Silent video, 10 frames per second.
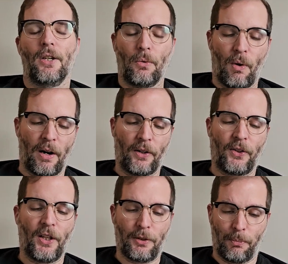Whereas
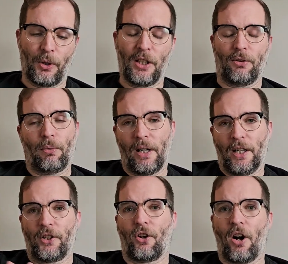this book is really
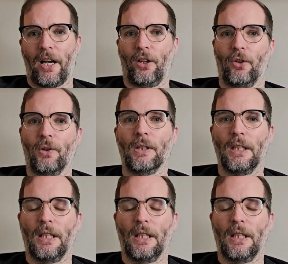a triangle.